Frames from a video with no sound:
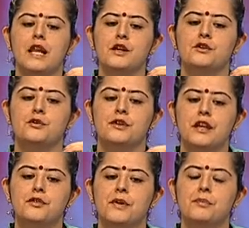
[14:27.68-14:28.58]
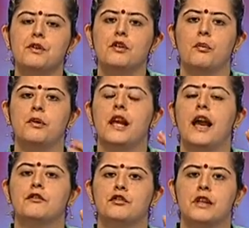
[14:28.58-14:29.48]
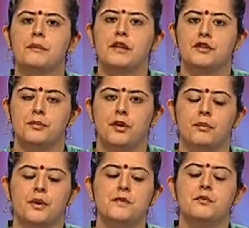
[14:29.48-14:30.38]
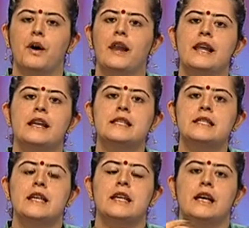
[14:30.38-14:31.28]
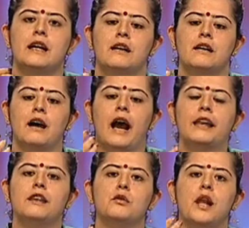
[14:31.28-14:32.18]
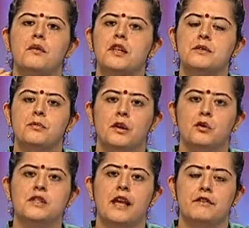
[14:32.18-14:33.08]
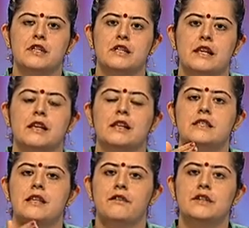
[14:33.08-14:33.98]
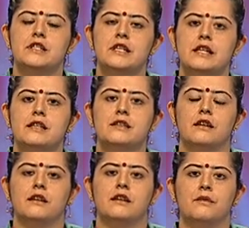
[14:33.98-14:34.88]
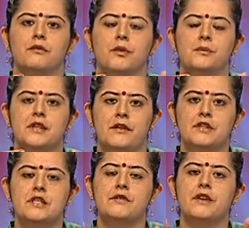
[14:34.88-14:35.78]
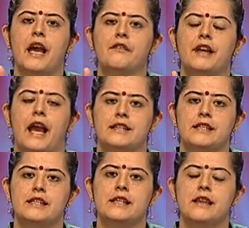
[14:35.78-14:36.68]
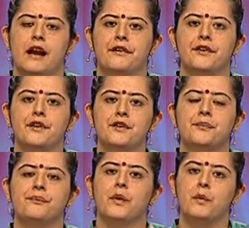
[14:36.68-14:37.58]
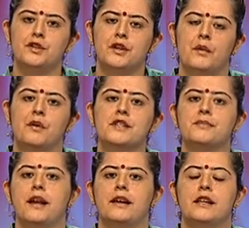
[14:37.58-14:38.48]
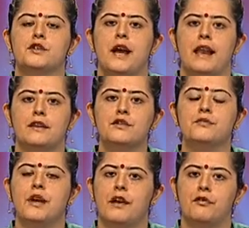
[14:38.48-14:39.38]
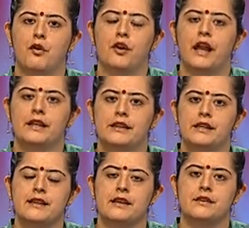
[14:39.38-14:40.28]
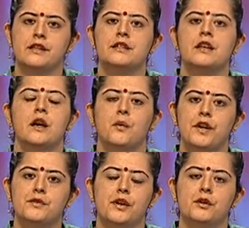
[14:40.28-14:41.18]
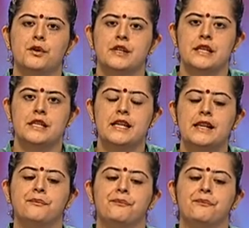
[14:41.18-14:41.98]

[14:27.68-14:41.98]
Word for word: So, such people normally have three major problems. One is uh, IQ level is below 70. 70 is uh, from 70 we have categories under it which covers mentally challenged. We have four categories under it which we will do in detail